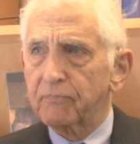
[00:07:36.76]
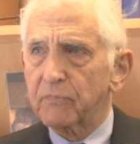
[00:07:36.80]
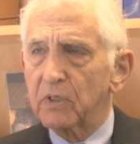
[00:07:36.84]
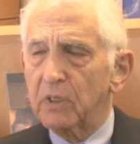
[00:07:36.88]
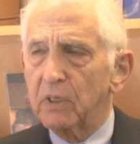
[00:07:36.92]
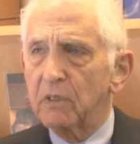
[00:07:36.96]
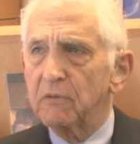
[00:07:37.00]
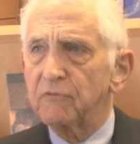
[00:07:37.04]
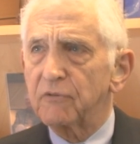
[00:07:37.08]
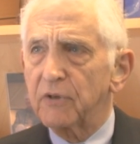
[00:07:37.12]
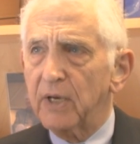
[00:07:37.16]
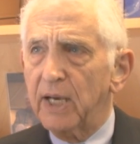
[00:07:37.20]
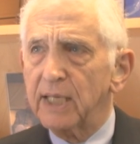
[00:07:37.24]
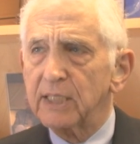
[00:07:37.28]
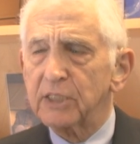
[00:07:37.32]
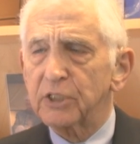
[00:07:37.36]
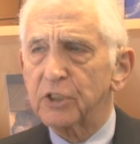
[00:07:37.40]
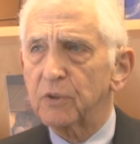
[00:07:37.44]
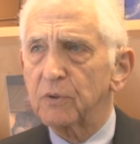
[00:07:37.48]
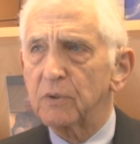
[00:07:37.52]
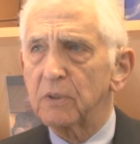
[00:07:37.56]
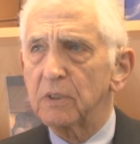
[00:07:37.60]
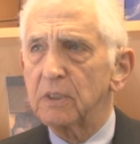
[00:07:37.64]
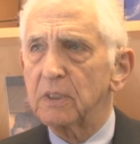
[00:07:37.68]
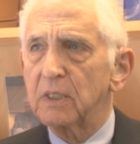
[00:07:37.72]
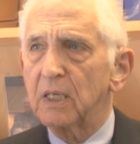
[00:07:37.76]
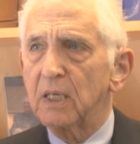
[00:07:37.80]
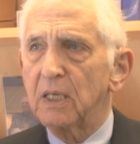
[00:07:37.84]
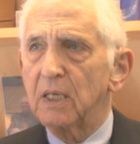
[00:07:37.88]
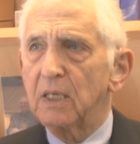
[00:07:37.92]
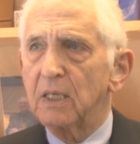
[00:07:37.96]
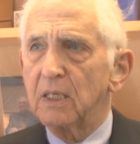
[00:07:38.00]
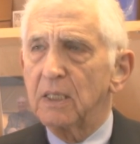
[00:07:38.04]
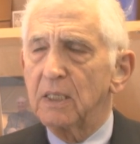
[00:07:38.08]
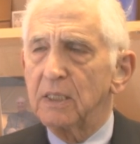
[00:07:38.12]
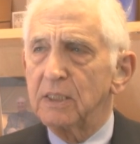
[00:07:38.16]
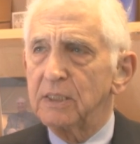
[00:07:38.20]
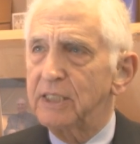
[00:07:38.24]
of actual
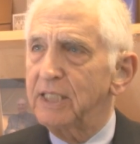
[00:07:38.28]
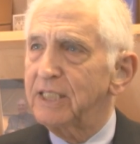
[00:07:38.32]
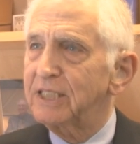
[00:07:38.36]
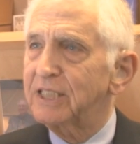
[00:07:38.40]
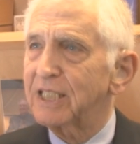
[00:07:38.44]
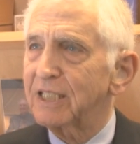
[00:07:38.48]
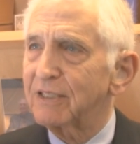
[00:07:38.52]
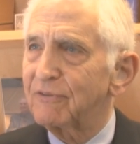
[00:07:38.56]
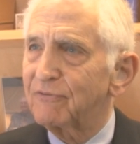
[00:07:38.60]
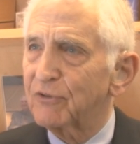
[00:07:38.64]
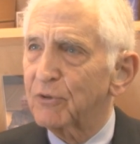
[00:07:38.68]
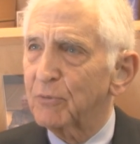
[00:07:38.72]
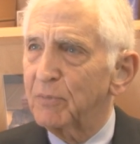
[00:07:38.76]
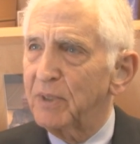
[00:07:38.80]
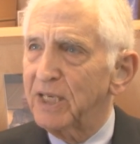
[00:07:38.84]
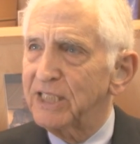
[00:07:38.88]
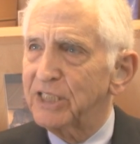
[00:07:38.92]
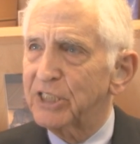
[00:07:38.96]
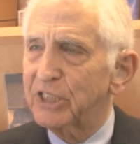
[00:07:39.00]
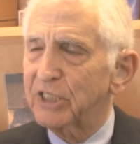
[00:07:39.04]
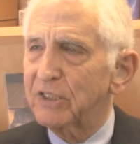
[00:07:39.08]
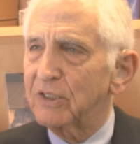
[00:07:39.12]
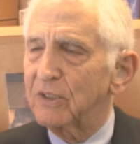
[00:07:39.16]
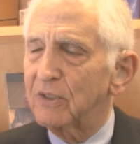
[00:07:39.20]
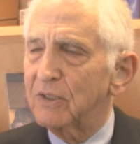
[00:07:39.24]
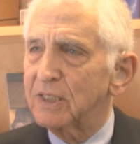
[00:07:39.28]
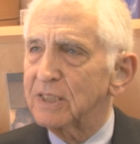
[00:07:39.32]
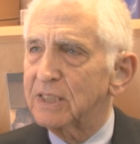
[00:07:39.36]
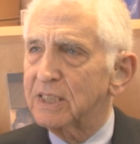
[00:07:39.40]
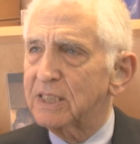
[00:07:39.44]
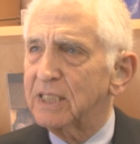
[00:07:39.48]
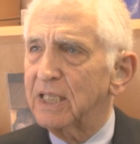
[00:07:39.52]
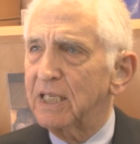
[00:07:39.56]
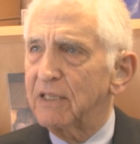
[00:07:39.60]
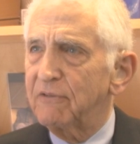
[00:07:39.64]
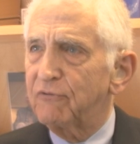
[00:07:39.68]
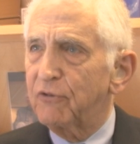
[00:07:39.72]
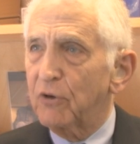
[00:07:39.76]
disinformation or let's
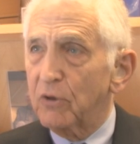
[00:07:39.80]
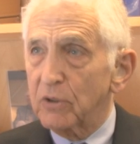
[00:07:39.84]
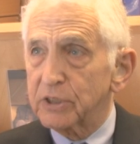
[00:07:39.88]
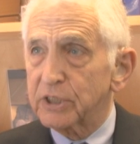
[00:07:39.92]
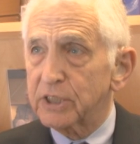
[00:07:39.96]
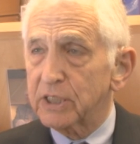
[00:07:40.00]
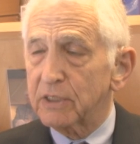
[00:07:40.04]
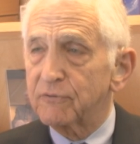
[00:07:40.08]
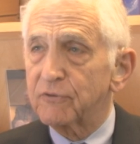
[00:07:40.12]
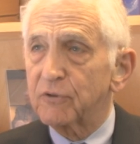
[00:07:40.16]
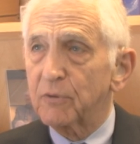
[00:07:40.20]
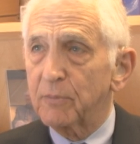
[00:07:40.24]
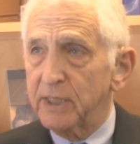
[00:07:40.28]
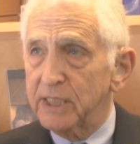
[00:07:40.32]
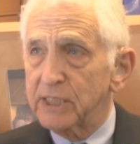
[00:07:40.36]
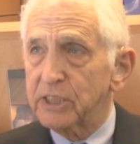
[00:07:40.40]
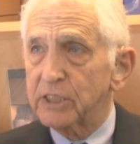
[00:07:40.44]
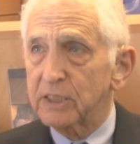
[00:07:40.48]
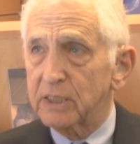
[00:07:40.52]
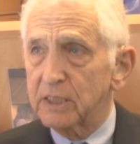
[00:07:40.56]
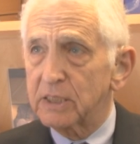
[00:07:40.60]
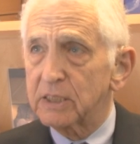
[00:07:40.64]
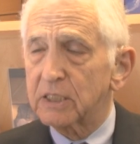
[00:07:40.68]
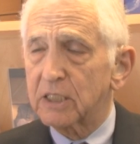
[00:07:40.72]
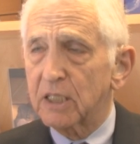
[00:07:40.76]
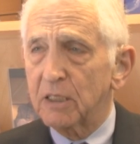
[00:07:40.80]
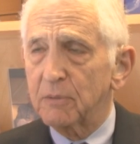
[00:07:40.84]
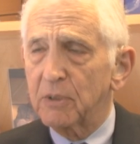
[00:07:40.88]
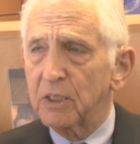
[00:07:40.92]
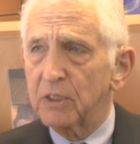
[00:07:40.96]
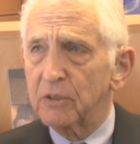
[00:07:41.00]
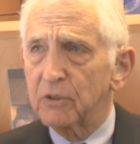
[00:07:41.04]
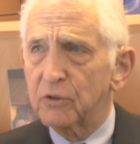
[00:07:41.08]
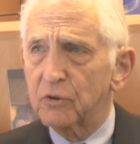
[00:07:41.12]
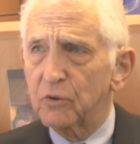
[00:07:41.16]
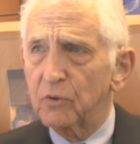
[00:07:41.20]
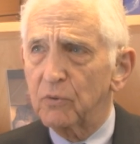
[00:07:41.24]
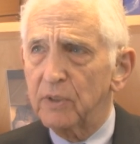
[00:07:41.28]
say false information that's come
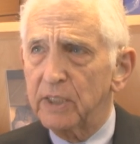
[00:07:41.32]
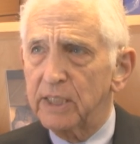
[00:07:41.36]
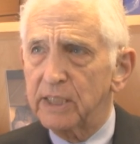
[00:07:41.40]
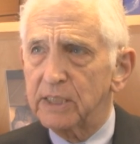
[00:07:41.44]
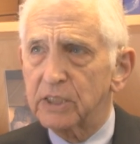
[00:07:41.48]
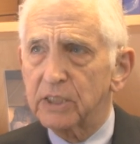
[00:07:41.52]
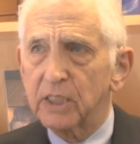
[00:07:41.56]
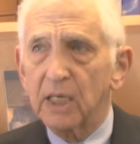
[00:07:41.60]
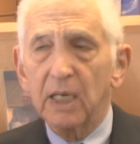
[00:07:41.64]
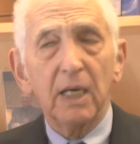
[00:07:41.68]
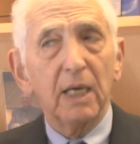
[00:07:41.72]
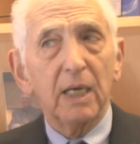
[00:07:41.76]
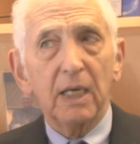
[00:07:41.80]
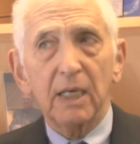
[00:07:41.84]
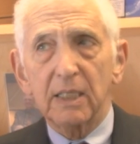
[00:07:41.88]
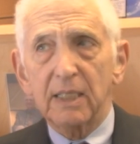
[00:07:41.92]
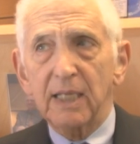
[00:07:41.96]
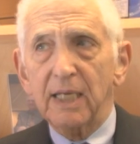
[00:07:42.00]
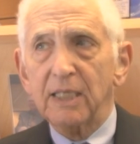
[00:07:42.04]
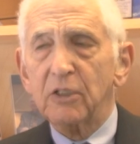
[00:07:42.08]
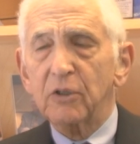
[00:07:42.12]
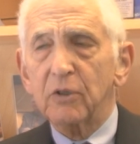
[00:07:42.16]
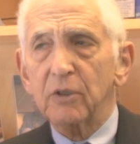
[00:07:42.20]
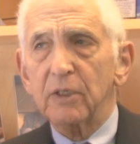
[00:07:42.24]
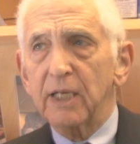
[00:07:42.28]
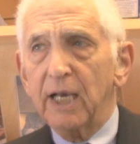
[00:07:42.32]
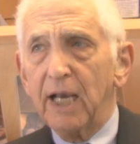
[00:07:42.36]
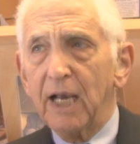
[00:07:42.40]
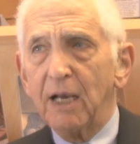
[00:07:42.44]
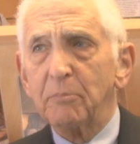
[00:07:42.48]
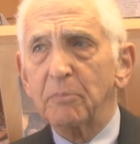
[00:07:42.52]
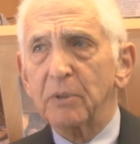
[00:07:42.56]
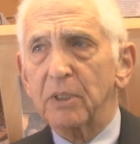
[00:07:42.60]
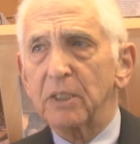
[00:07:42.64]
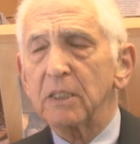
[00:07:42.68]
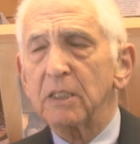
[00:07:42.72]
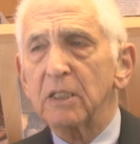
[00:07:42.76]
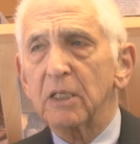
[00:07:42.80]
out through leaks. That could
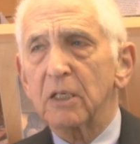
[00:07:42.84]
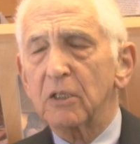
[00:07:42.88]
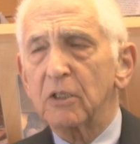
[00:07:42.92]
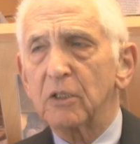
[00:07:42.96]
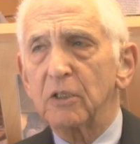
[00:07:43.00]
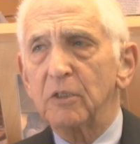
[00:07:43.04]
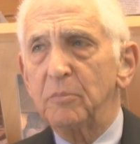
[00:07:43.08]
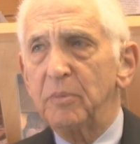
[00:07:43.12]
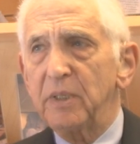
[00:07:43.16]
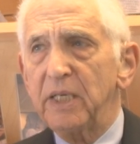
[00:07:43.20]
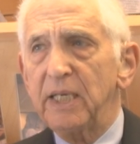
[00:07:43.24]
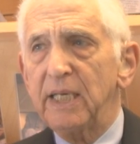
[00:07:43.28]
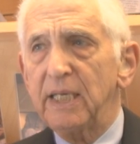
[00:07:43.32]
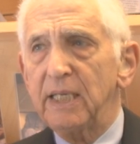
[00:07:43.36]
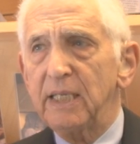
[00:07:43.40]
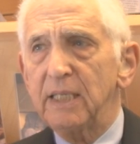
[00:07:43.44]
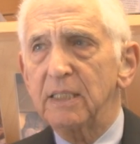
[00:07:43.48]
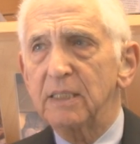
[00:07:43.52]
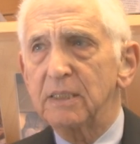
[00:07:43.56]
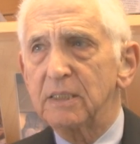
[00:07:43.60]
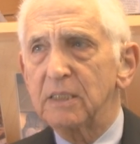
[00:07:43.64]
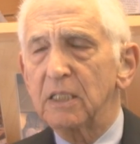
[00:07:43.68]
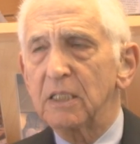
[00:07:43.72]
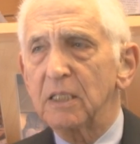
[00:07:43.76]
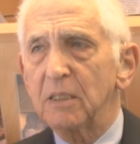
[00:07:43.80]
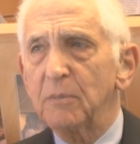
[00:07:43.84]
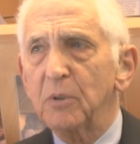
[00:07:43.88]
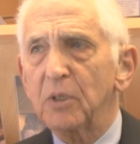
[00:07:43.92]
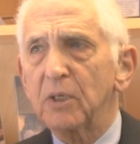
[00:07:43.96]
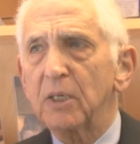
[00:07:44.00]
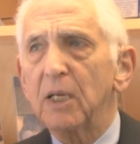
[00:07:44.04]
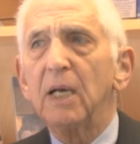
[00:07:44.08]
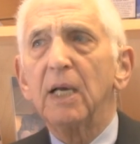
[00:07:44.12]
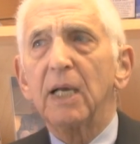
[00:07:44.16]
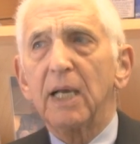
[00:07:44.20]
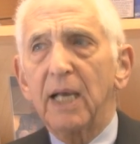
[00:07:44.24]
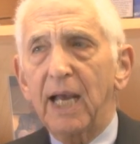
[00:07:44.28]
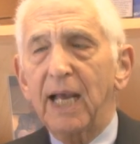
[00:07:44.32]
happen. There could be deliberate.
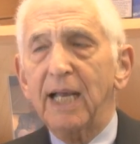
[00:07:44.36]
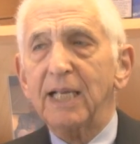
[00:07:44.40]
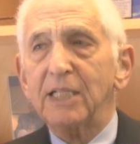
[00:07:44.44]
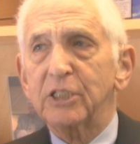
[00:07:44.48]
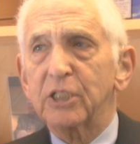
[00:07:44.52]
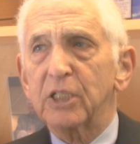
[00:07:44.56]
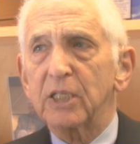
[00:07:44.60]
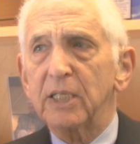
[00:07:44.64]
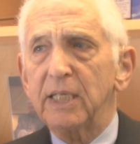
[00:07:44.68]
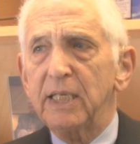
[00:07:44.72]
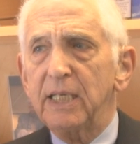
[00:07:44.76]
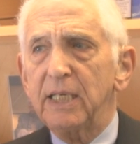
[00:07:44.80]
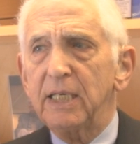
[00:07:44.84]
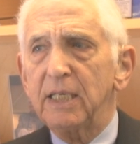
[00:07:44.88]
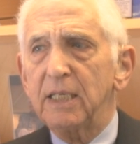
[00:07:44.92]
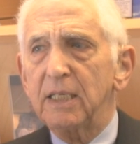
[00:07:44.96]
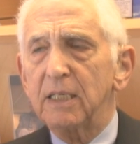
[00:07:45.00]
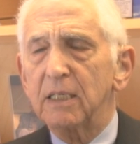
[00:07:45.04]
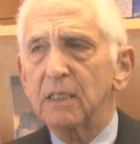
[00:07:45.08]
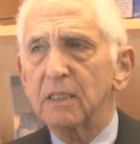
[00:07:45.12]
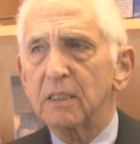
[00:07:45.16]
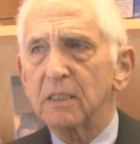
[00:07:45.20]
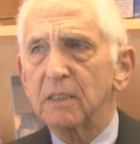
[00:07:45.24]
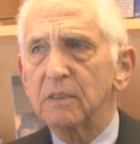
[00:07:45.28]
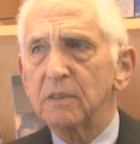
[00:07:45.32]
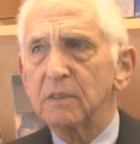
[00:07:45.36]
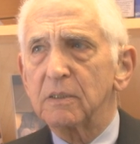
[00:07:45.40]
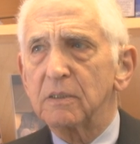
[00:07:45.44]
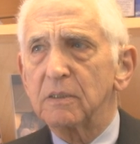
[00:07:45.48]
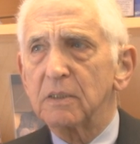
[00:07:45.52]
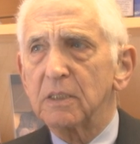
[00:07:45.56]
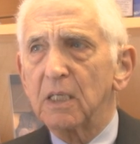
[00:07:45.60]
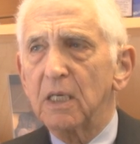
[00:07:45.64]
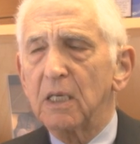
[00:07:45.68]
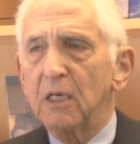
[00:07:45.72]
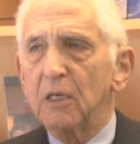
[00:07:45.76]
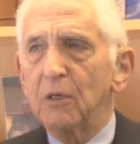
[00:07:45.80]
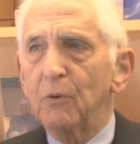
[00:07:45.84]
Actually, uh,
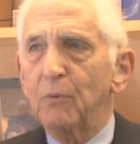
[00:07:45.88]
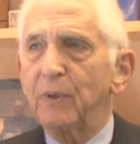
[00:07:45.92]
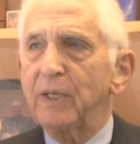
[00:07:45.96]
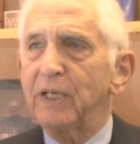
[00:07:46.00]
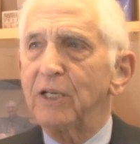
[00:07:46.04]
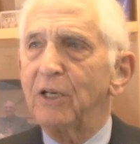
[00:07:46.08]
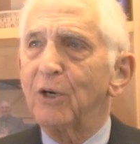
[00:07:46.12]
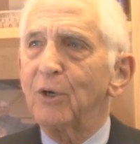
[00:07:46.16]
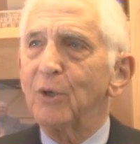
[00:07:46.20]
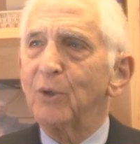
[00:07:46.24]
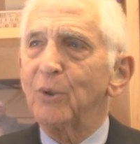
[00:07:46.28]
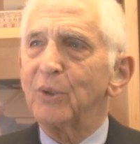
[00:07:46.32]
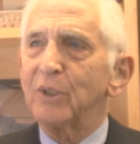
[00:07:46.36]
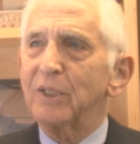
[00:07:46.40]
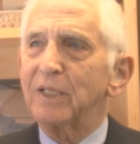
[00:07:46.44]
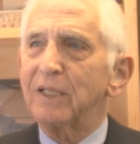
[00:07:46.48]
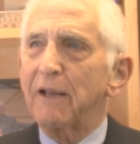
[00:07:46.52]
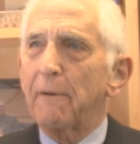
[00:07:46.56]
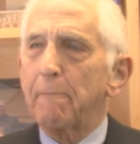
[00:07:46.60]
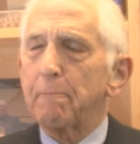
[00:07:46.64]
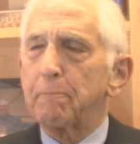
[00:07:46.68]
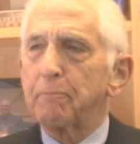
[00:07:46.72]
we know that